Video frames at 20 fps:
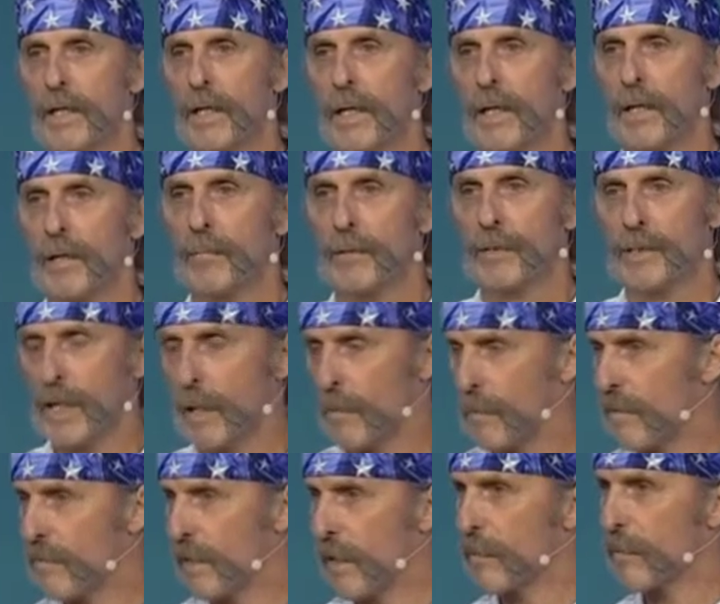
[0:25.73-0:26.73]
Um, it's not
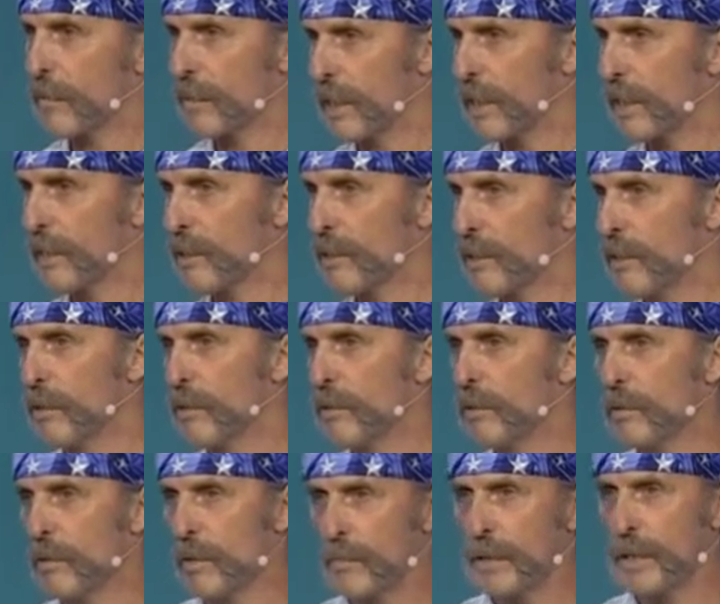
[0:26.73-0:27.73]
my favorite thing to
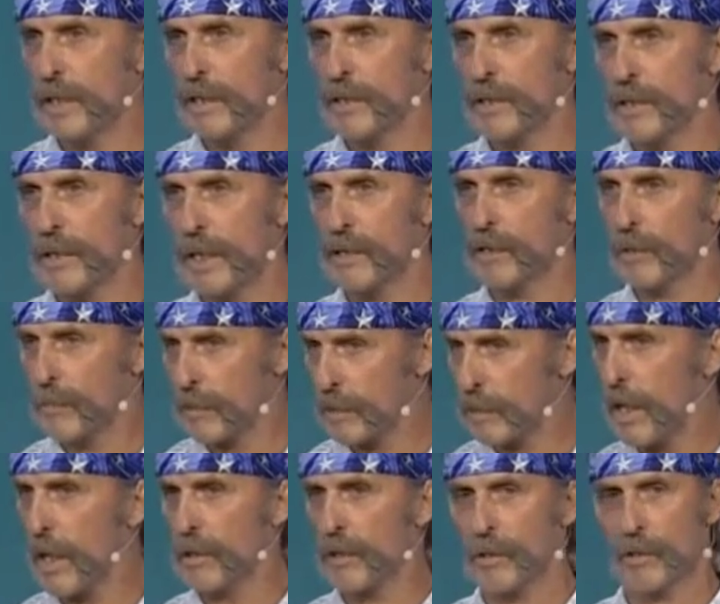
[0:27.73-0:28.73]
do, to be on stage. I'm a
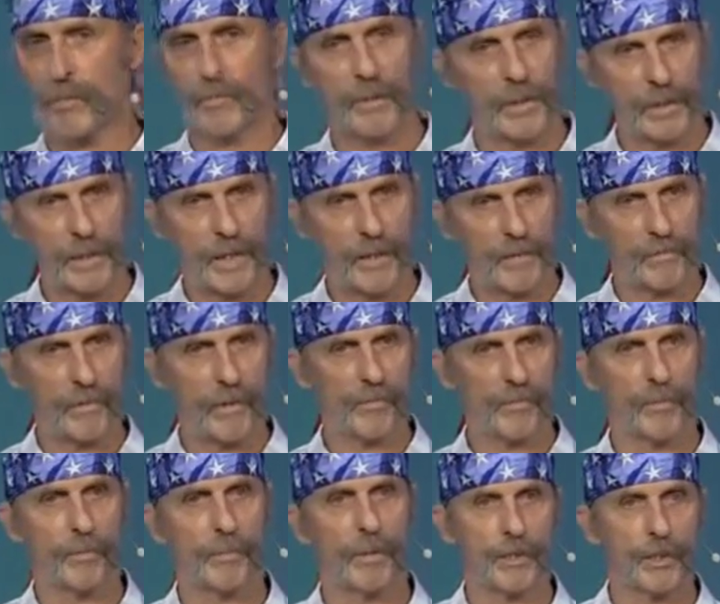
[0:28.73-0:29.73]
talker, but not in
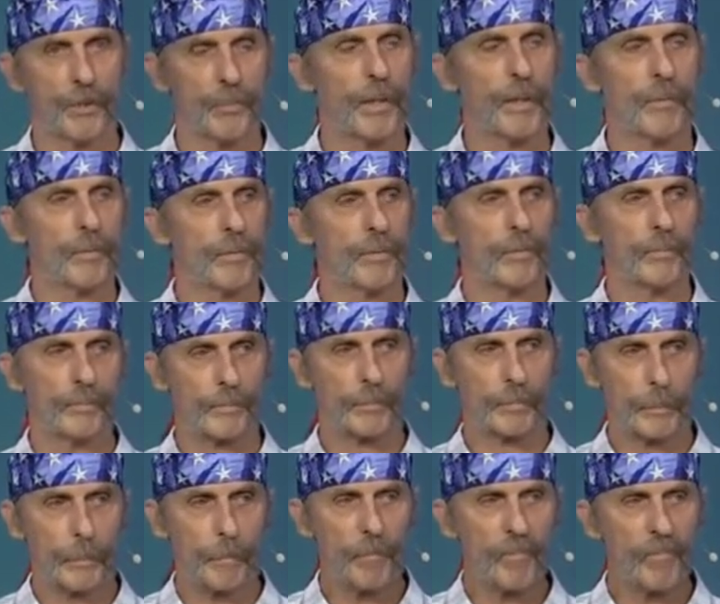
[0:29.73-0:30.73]
front of a bunch of people.
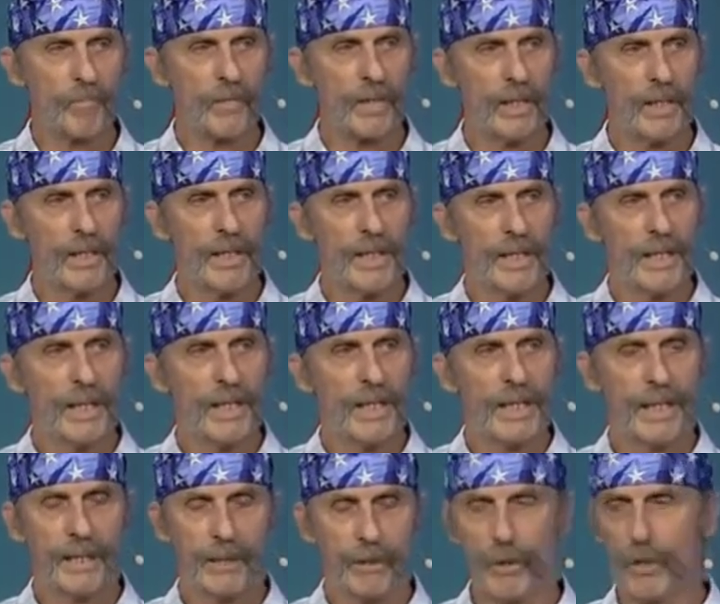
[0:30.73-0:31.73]

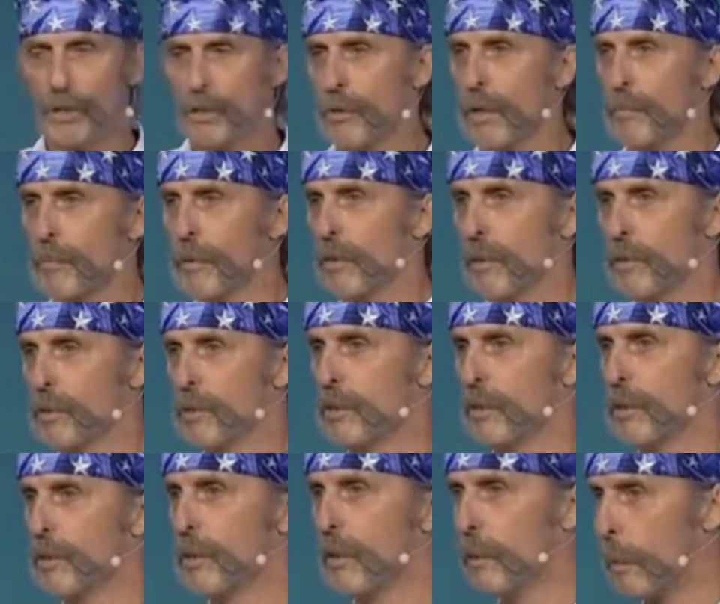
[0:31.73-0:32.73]
And Lori's one
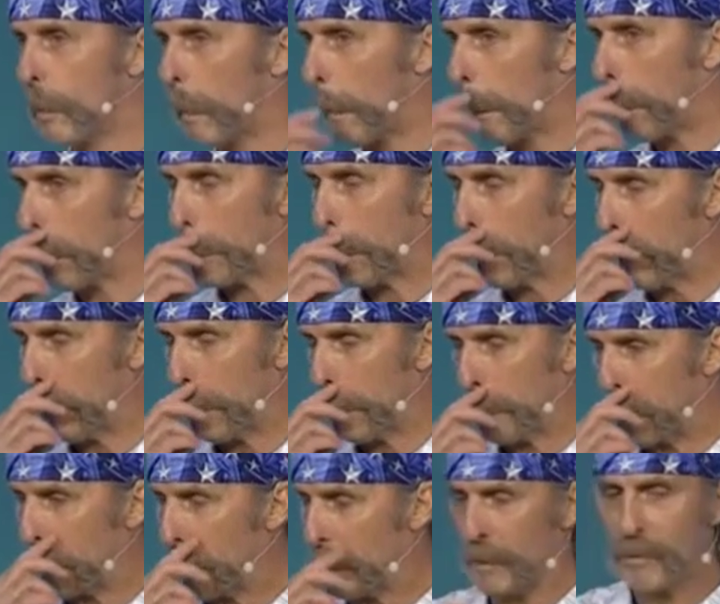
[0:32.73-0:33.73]
person you don't say
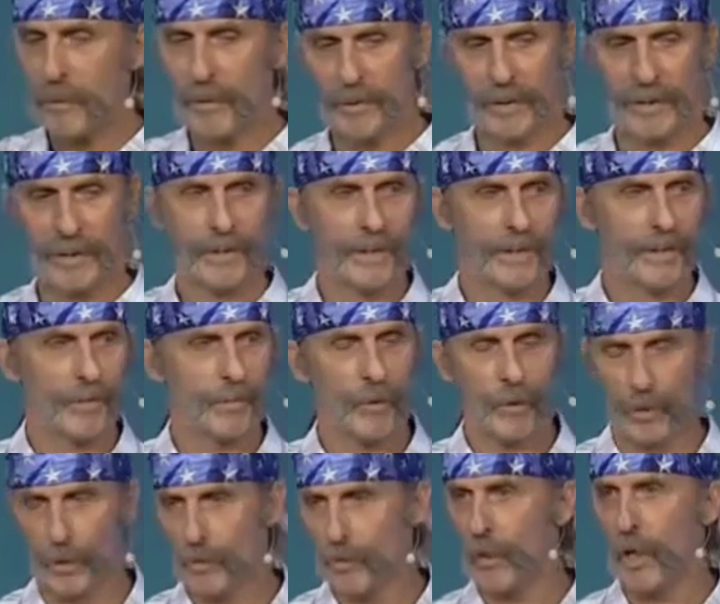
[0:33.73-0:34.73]
no to,
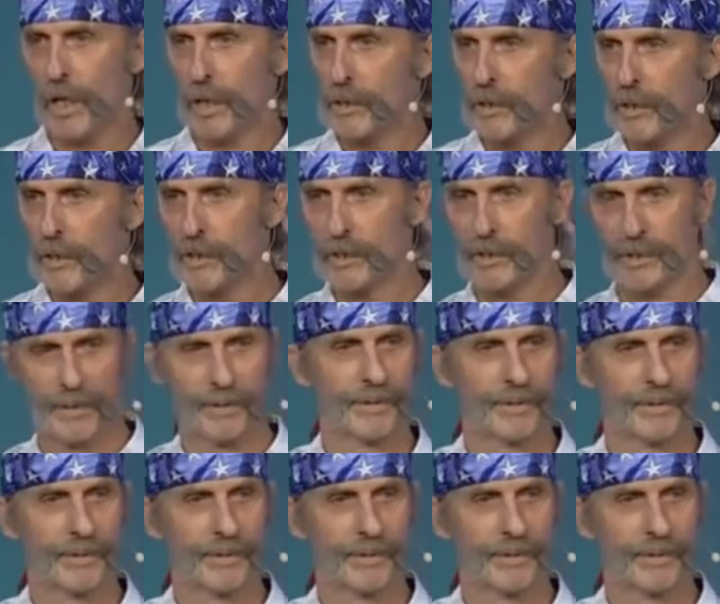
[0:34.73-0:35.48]
more than once.